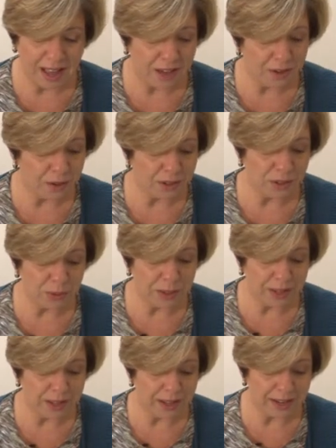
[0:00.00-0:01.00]
and also a
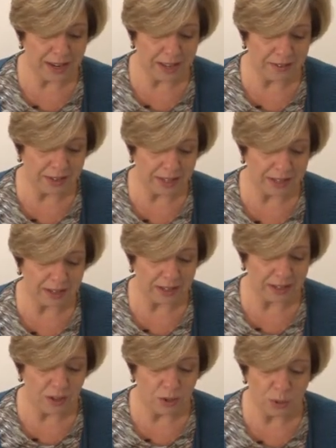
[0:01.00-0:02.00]
client advocate
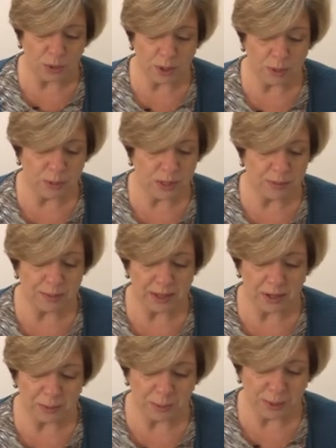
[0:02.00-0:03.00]
who coached me on